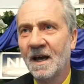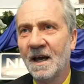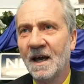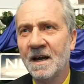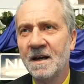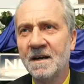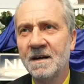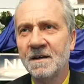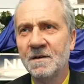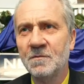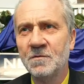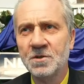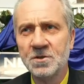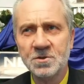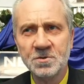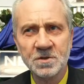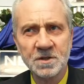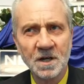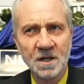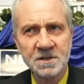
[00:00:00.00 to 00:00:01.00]
and we
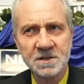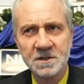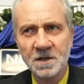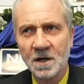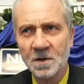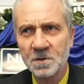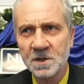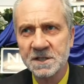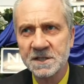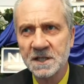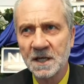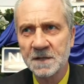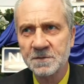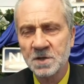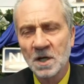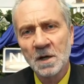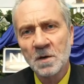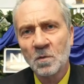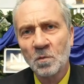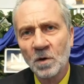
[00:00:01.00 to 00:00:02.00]
should ask ourselves,
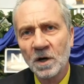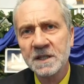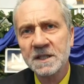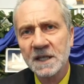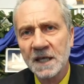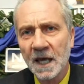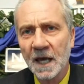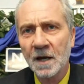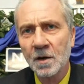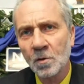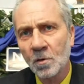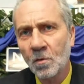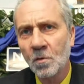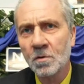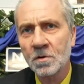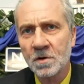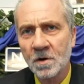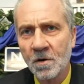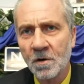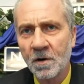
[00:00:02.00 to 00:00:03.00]
what can
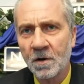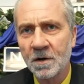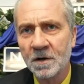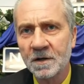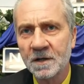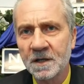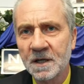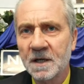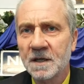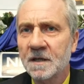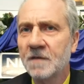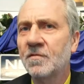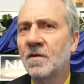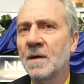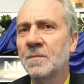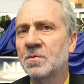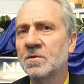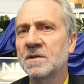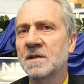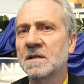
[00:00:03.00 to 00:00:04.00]
go wrong if I
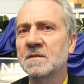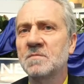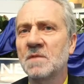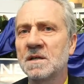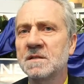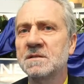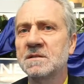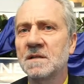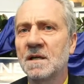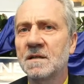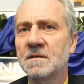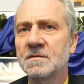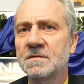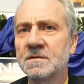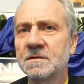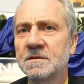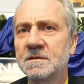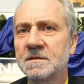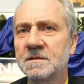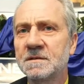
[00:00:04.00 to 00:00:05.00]
protect myself?
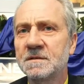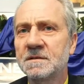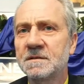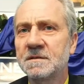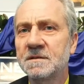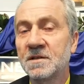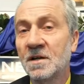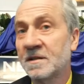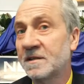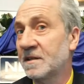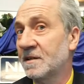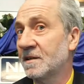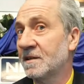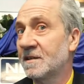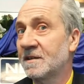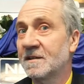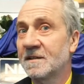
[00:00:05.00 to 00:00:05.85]
Nothing.